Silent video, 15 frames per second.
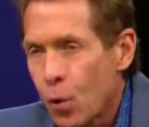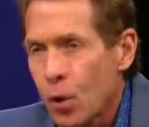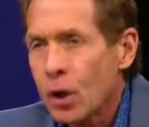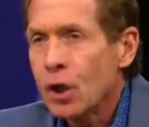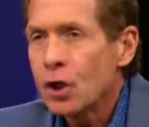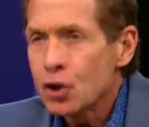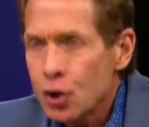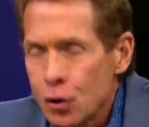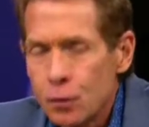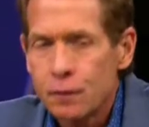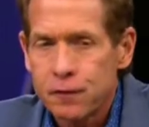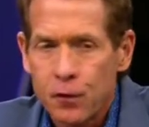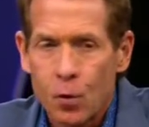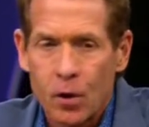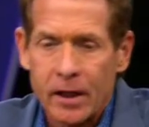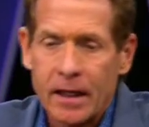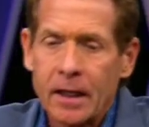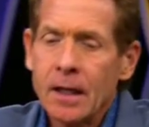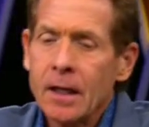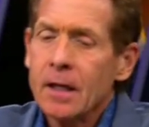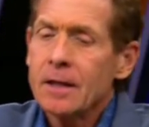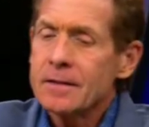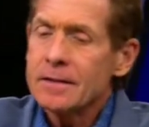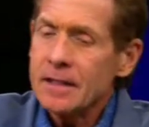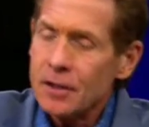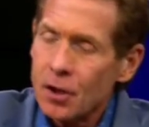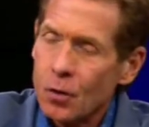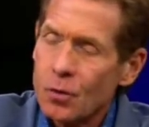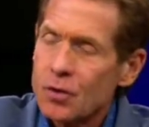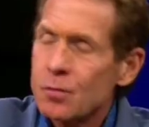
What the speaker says: 4.240. T.O.